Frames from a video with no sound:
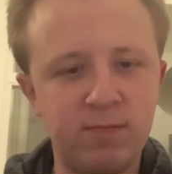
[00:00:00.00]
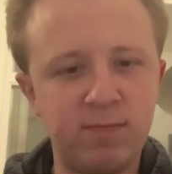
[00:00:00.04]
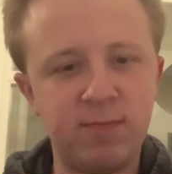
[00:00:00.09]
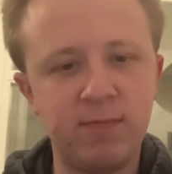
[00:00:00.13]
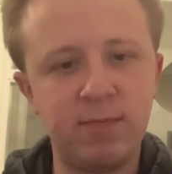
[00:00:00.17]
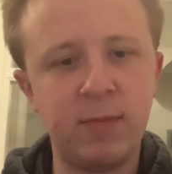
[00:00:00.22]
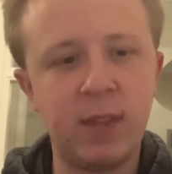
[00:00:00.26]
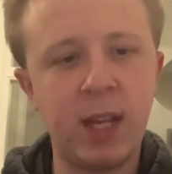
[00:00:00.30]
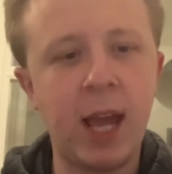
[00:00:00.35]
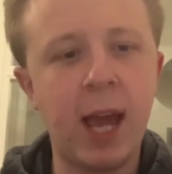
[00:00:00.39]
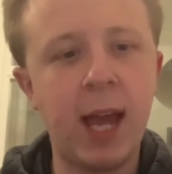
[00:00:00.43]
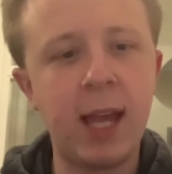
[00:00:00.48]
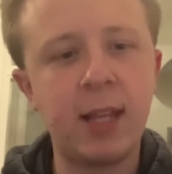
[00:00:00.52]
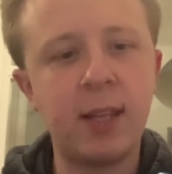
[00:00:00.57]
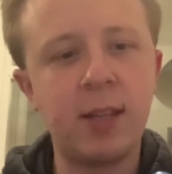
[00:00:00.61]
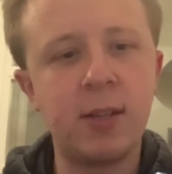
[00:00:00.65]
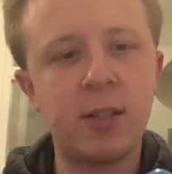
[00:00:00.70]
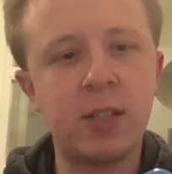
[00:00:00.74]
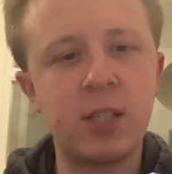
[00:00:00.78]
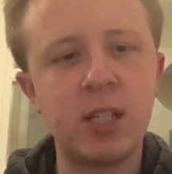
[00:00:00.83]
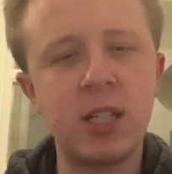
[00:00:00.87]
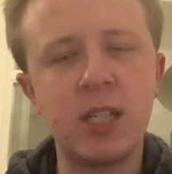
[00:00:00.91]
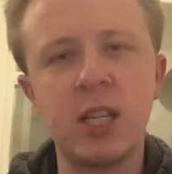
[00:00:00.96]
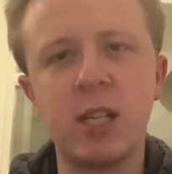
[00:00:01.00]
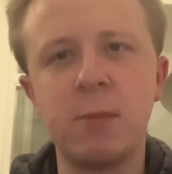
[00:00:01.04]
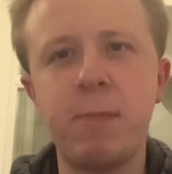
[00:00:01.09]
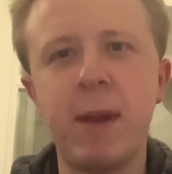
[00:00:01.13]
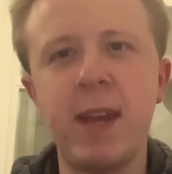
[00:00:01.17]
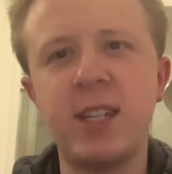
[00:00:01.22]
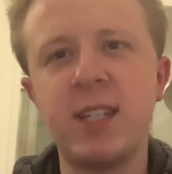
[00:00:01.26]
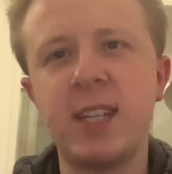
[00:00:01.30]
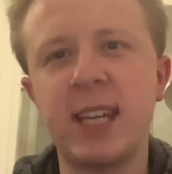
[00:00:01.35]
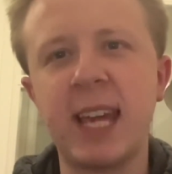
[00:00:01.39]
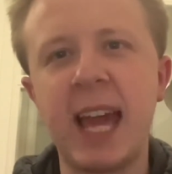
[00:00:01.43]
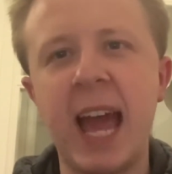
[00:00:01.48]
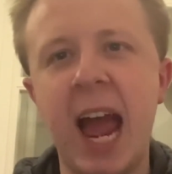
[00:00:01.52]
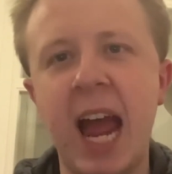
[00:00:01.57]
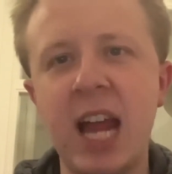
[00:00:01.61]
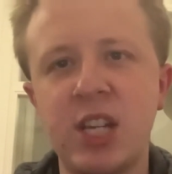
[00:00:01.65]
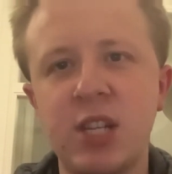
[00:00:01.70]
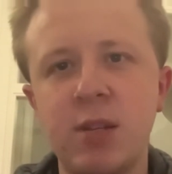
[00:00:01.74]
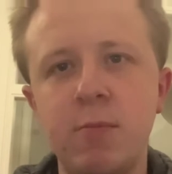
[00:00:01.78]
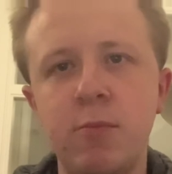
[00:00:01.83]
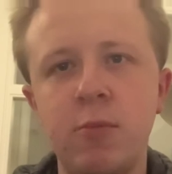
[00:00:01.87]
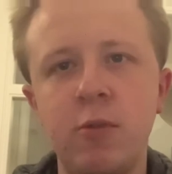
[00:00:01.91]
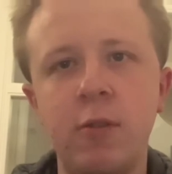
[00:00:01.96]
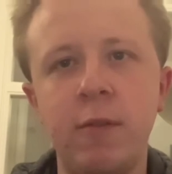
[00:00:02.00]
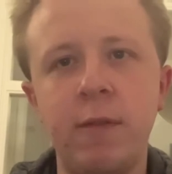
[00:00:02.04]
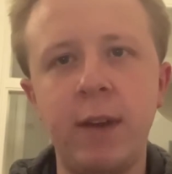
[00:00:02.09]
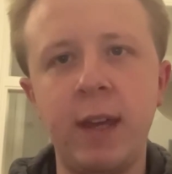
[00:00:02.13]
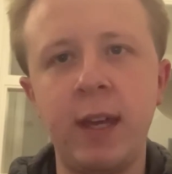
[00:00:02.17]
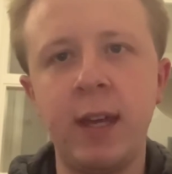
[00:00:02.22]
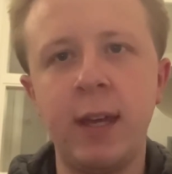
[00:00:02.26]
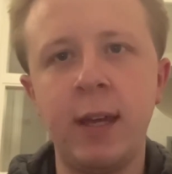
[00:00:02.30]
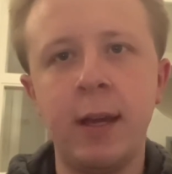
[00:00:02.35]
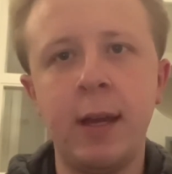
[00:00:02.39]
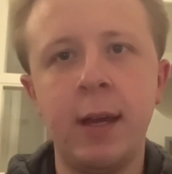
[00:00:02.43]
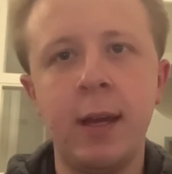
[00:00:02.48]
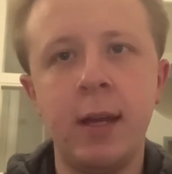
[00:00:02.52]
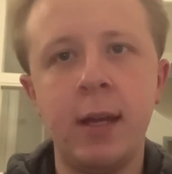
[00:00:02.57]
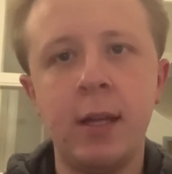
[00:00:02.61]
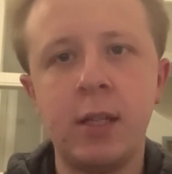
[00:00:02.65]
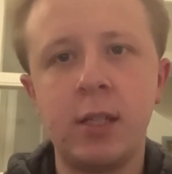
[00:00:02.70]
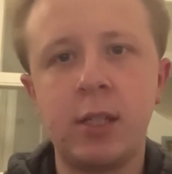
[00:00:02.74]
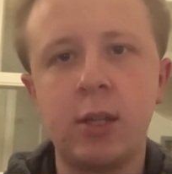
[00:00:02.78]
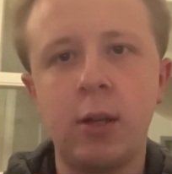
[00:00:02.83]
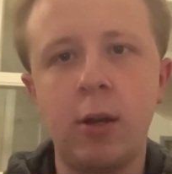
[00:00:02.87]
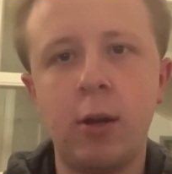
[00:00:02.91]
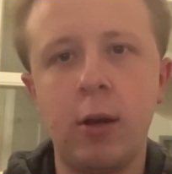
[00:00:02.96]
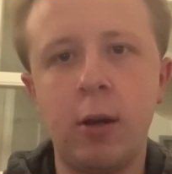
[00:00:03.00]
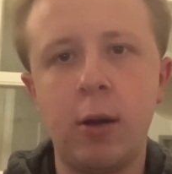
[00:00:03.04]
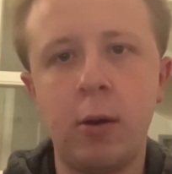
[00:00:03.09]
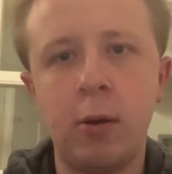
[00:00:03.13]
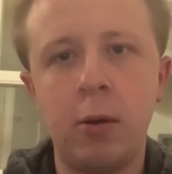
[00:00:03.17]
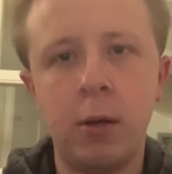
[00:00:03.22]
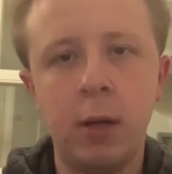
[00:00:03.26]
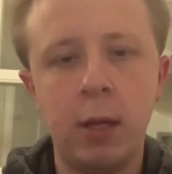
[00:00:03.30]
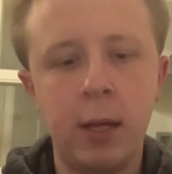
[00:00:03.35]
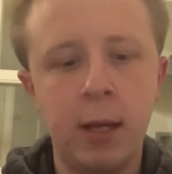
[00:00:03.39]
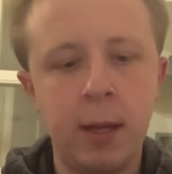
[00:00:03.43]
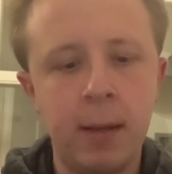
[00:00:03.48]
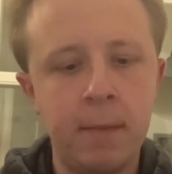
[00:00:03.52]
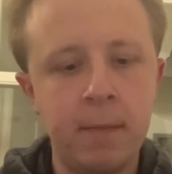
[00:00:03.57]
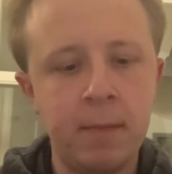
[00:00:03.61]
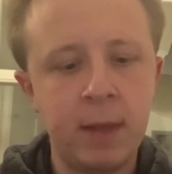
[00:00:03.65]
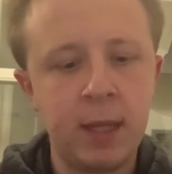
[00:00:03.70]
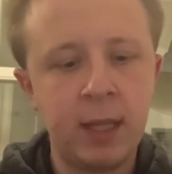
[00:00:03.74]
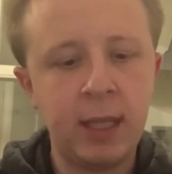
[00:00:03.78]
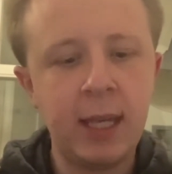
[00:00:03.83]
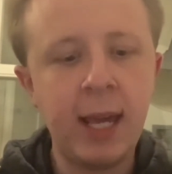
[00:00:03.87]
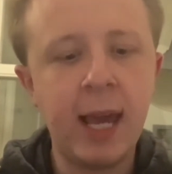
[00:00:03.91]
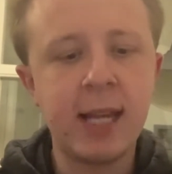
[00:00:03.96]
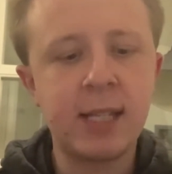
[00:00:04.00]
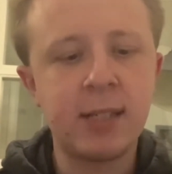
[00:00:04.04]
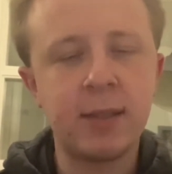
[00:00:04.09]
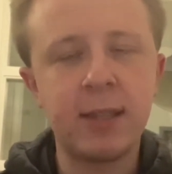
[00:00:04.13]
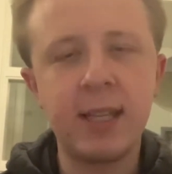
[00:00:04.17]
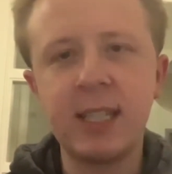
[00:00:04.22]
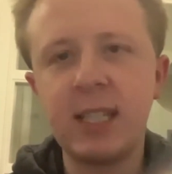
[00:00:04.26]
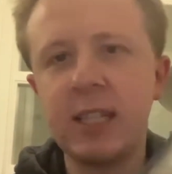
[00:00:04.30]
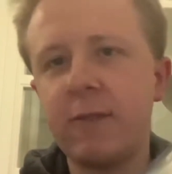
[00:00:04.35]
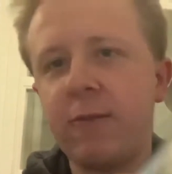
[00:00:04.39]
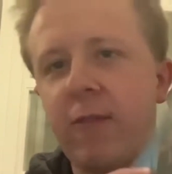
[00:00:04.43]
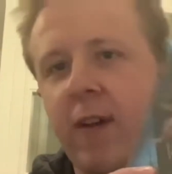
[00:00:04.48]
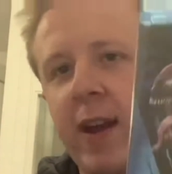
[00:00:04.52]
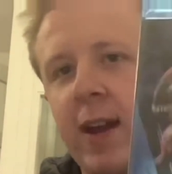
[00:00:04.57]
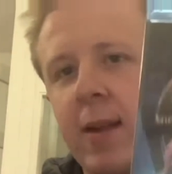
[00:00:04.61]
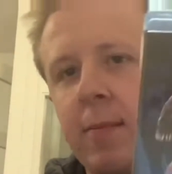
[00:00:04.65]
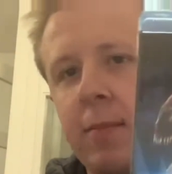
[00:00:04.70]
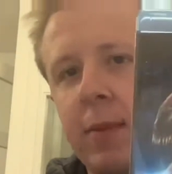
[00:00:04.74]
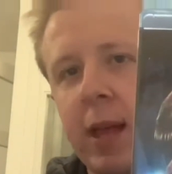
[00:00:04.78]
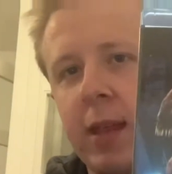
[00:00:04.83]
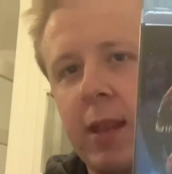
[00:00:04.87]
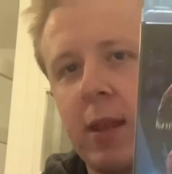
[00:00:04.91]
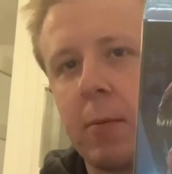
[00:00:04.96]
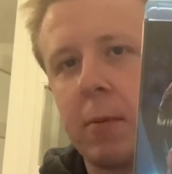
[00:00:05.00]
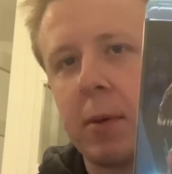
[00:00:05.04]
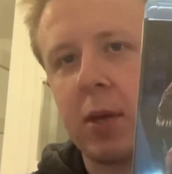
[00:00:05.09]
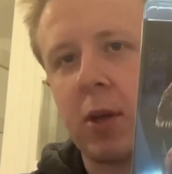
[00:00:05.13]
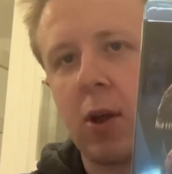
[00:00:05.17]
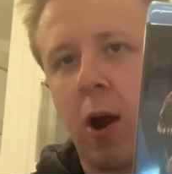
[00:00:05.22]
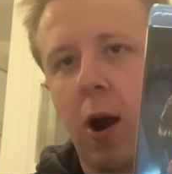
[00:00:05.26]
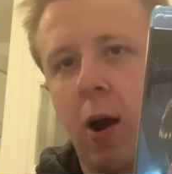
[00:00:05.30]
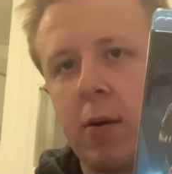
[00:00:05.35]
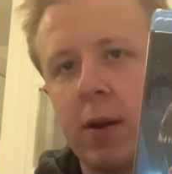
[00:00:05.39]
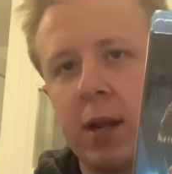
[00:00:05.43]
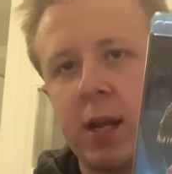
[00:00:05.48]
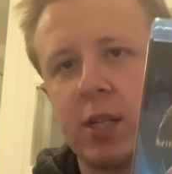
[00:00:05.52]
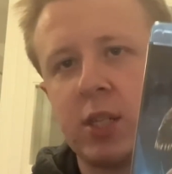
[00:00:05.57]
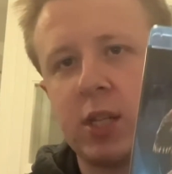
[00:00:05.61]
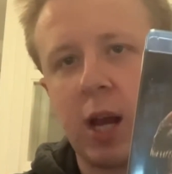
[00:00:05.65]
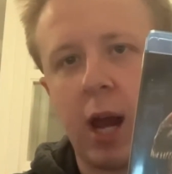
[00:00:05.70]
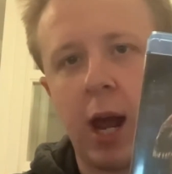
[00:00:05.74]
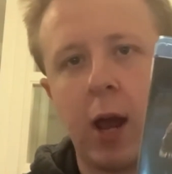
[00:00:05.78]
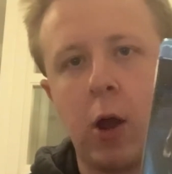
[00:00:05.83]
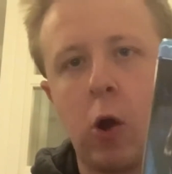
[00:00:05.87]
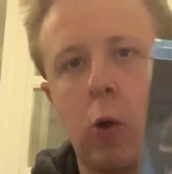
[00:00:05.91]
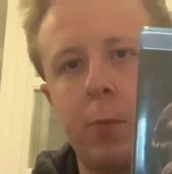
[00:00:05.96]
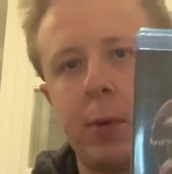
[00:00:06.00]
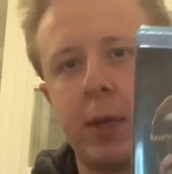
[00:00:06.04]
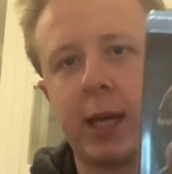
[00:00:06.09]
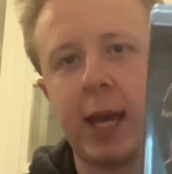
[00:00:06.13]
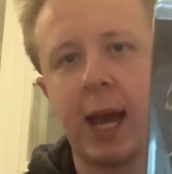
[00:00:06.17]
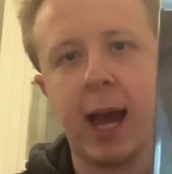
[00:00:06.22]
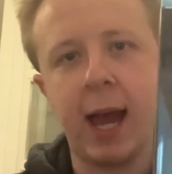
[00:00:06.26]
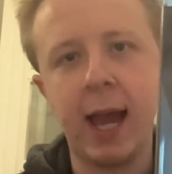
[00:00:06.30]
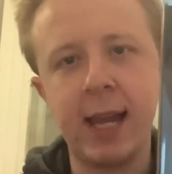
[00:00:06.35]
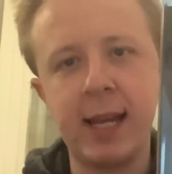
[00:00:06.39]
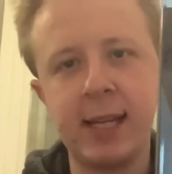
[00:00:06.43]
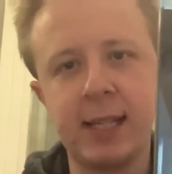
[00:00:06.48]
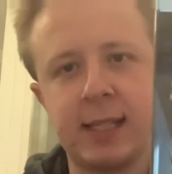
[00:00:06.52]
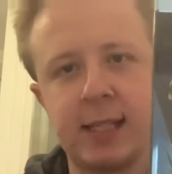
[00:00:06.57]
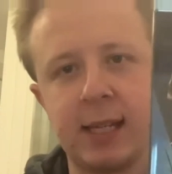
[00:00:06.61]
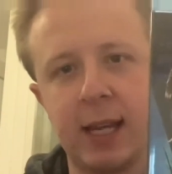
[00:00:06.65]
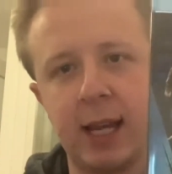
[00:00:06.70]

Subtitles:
just basic action movie. So yeah, so this is Venom, Let There Be Carnage. I hope you guys